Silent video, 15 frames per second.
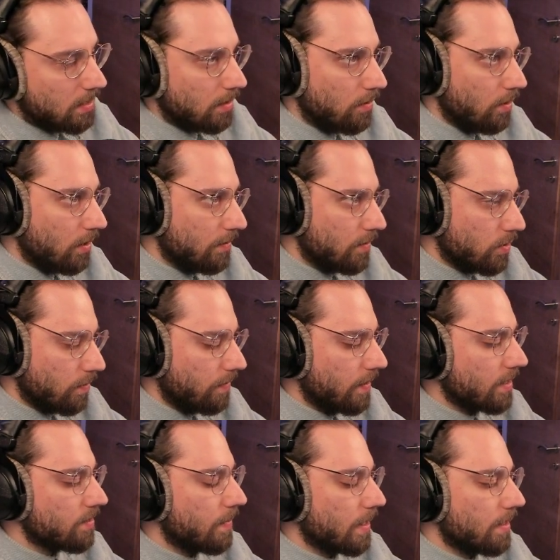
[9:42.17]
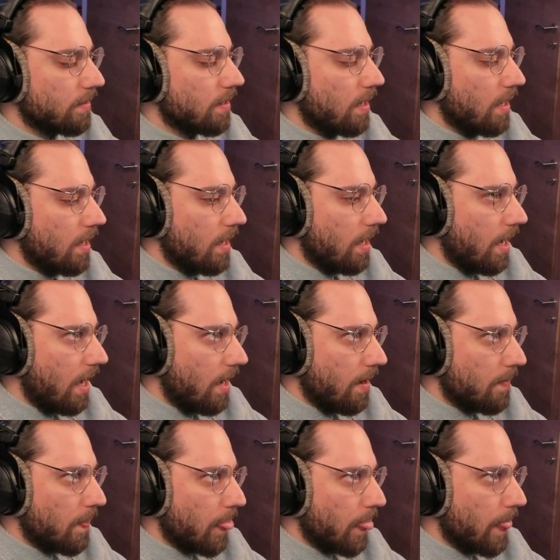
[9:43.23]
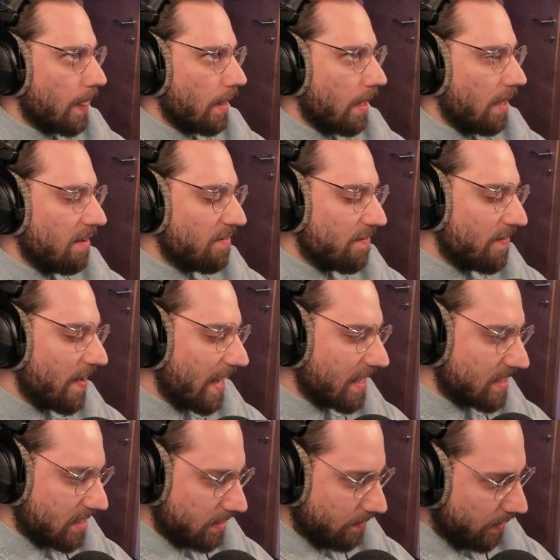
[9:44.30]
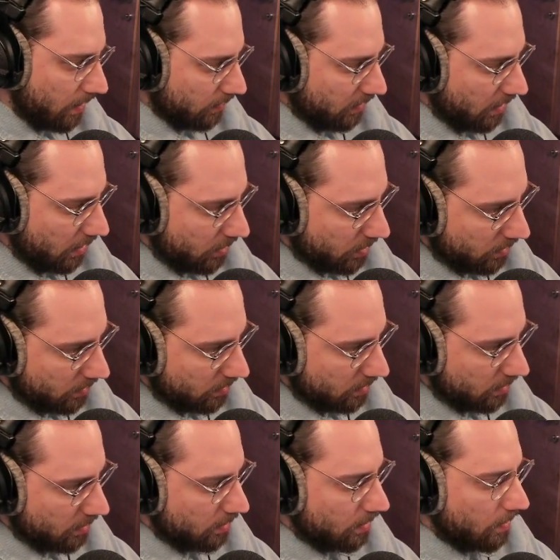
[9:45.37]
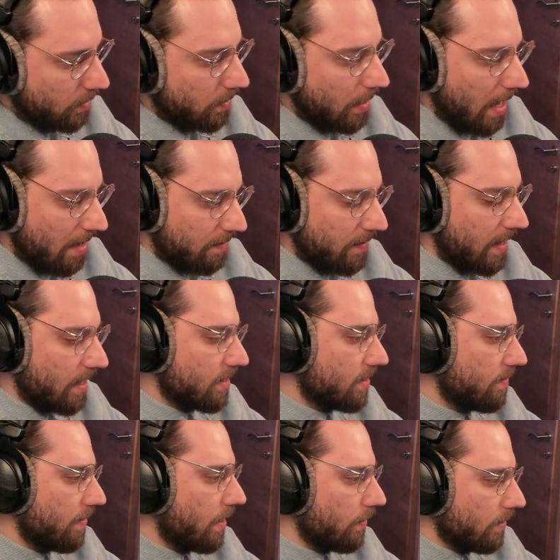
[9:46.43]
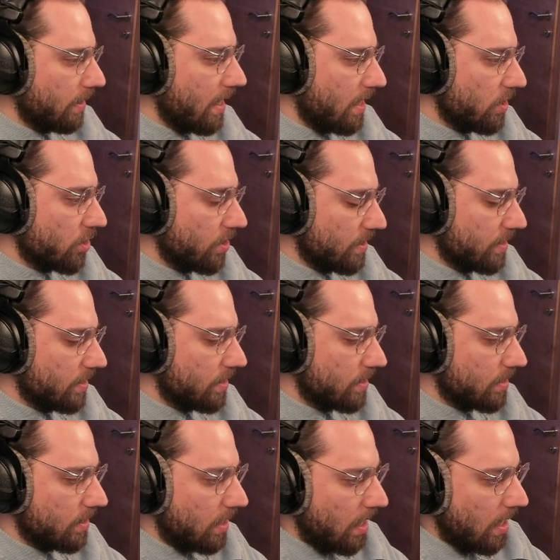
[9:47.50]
not called visual effects, but effects foundations. So FX foundations.